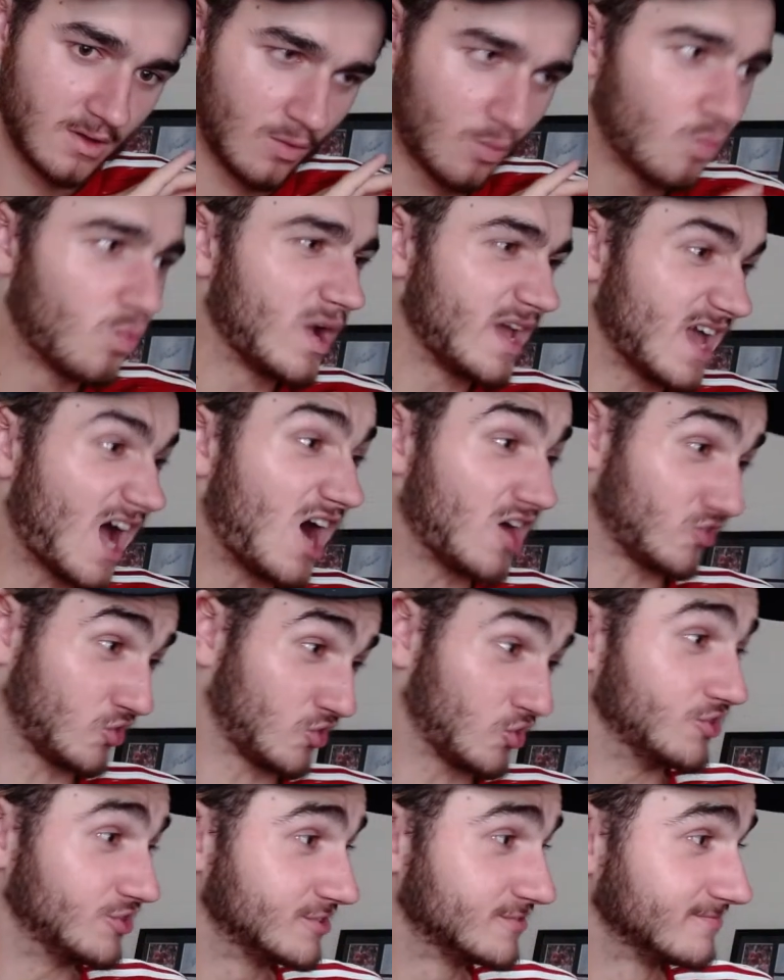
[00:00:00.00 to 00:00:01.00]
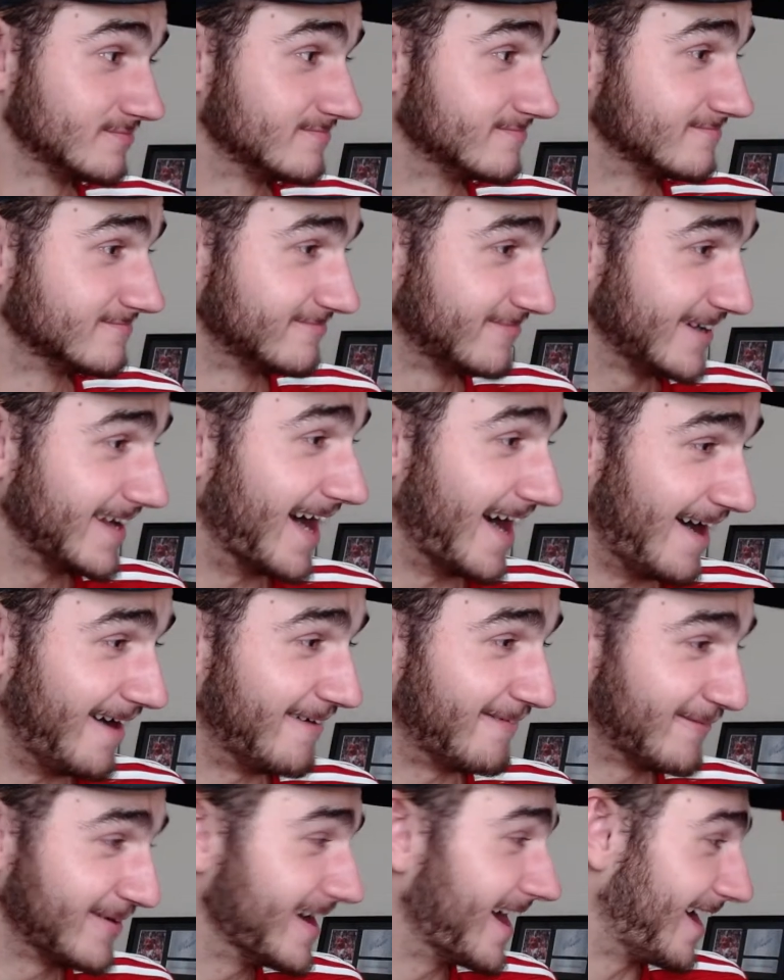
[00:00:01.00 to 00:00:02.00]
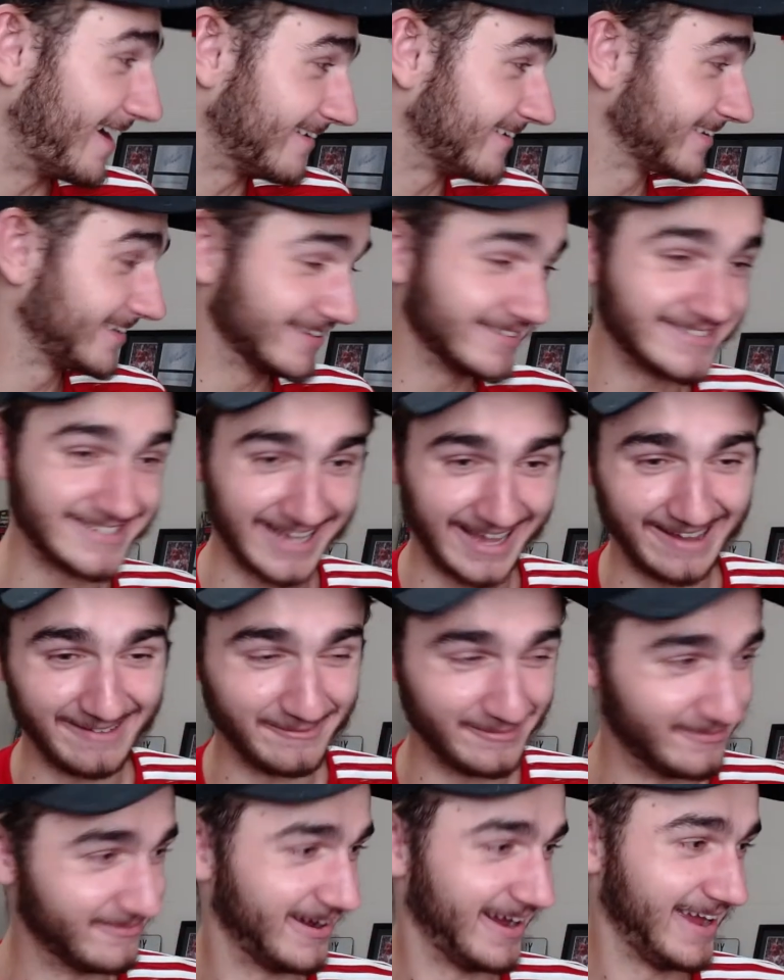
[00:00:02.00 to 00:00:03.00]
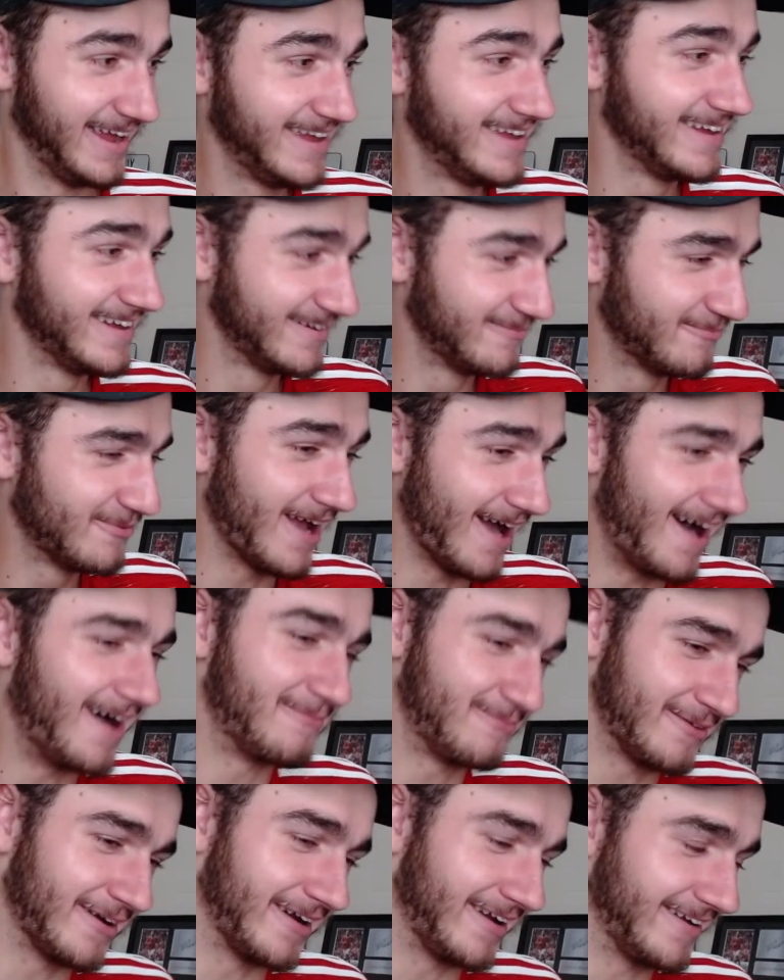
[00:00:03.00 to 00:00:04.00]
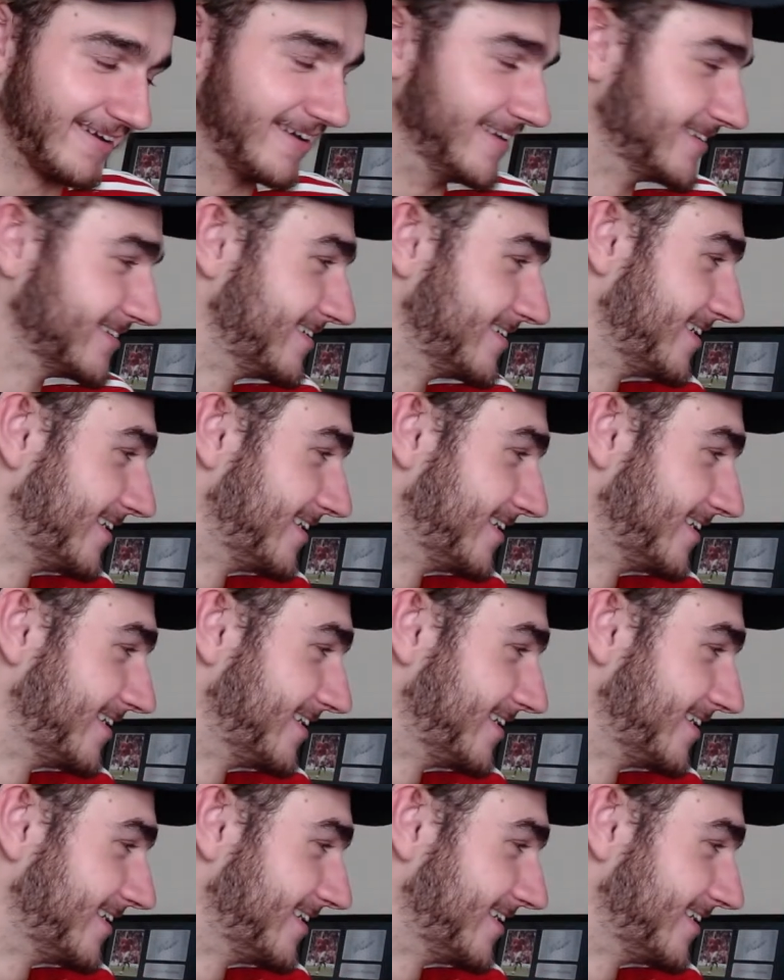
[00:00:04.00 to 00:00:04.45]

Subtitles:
We are good. We are a good team, aren't we? We are pretty good.